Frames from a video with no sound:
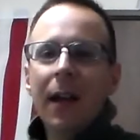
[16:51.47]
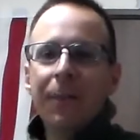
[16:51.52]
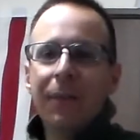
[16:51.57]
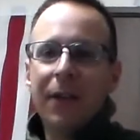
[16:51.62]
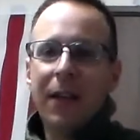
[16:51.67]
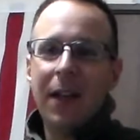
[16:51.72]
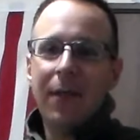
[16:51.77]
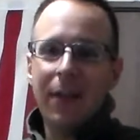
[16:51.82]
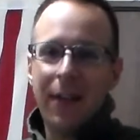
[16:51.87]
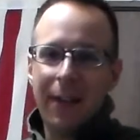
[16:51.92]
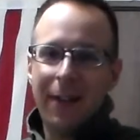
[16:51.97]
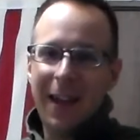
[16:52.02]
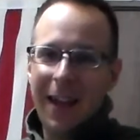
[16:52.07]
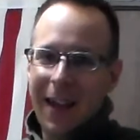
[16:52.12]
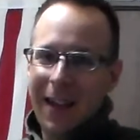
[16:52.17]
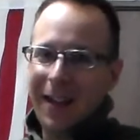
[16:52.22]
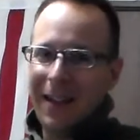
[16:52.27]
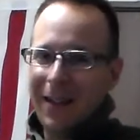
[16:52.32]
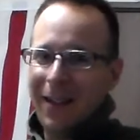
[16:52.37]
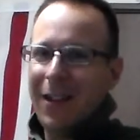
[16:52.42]
But even
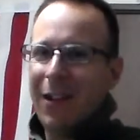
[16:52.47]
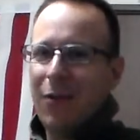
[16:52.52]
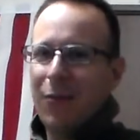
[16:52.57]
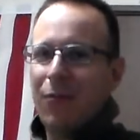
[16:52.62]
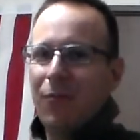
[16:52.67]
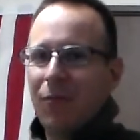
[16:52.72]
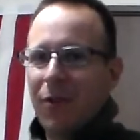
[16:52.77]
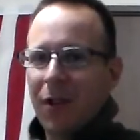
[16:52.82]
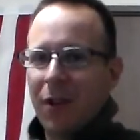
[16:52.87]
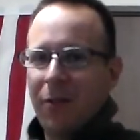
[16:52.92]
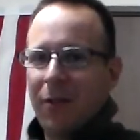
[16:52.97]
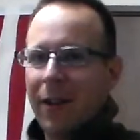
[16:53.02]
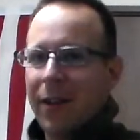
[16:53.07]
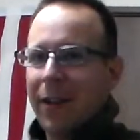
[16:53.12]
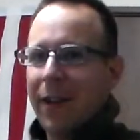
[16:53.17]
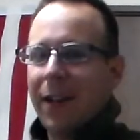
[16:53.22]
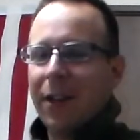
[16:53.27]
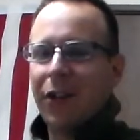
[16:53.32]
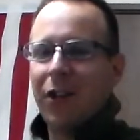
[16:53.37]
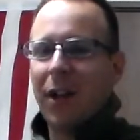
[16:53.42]
then, you don't want
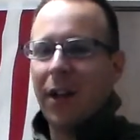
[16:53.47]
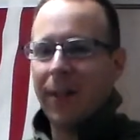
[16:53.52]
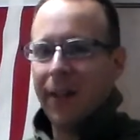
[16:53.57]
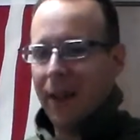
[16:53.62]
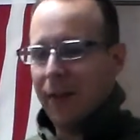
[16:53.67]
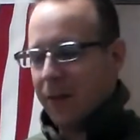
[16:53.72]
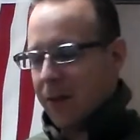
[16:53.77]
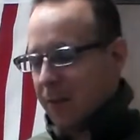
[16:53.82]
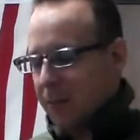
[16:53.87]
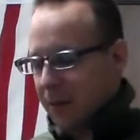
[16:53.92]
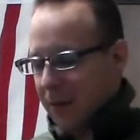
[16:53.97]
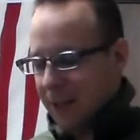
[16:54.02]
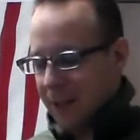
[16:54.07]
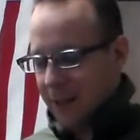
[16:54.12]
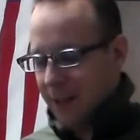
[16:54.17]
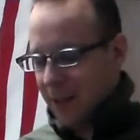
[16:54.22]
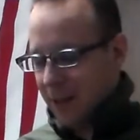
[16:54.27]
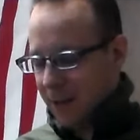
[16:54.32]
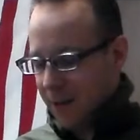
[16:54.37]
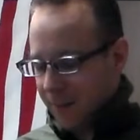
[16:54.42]
to get shot in the head with a
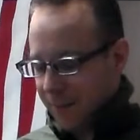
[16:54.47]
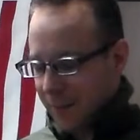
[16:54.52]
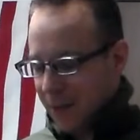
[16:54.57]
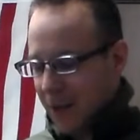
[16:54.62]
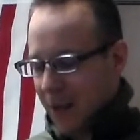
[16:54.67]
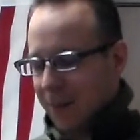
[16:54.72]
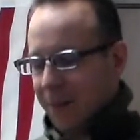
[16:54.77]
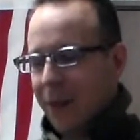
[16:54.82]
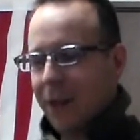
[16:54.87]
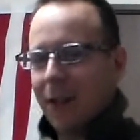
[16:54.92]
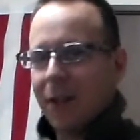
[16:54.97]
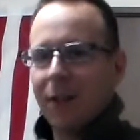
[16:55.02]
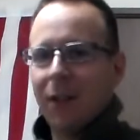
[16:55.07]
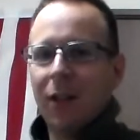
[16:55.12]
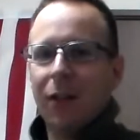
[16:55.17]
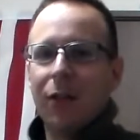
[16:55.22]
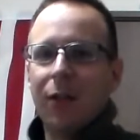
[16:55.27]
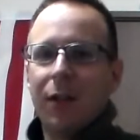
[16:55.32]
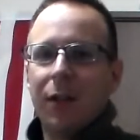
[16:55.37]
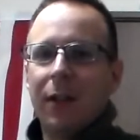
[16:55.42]
ballistic helmet, because
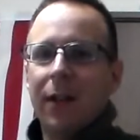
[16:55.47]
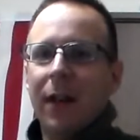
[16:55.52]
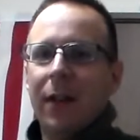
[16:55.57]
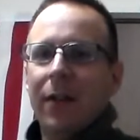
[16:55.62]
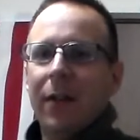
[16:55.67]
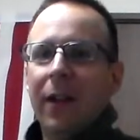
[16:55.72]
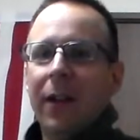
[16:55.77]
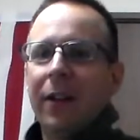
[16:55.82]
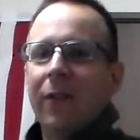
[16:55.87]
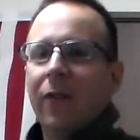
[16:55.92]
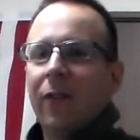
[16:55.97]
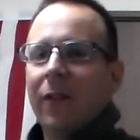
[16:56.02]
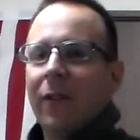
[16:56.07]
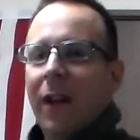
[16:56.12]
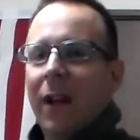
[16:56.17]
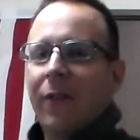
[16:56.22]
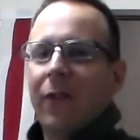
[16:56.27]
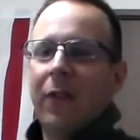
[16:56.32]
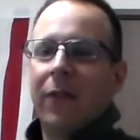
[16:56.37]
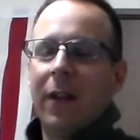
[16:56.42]
those are not rated for
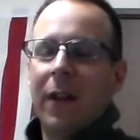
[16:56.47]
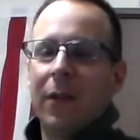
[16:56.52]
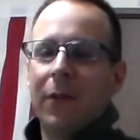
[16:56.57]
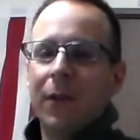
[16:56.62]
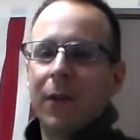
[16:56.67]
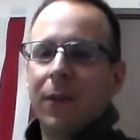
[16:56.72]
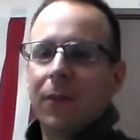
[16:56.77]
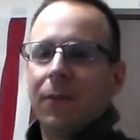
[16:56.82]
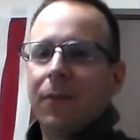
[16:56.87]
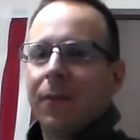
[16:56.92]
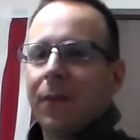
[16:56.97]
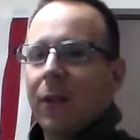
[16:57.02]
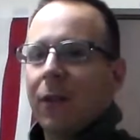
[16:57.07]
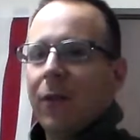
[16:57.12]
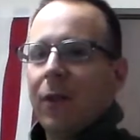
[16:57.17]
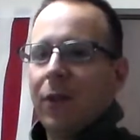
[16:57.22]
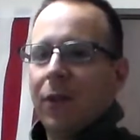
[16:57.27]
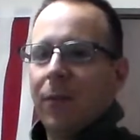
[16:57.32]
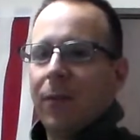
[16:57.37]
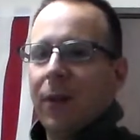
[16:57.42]
rifle rounds,
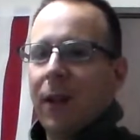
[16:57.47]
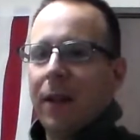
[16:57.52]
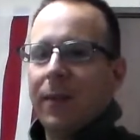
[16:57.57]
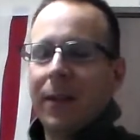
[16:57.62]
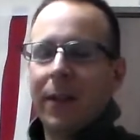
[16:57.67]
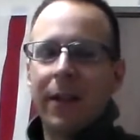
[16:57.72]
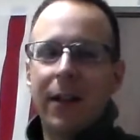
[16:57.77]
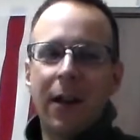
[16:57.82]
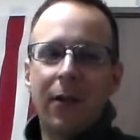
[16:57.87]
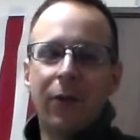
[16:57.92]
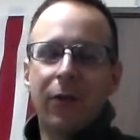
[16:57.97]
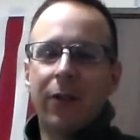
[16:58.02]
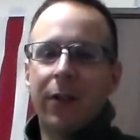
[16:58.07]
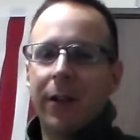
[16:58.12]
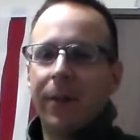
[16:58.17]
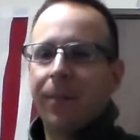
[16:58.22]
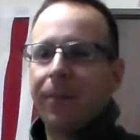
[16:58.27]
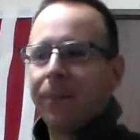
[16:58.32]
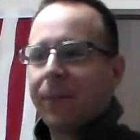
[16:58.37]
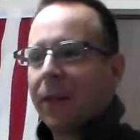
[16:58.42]
which you'll probably be
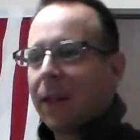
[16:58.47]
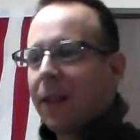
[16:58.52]
encountering.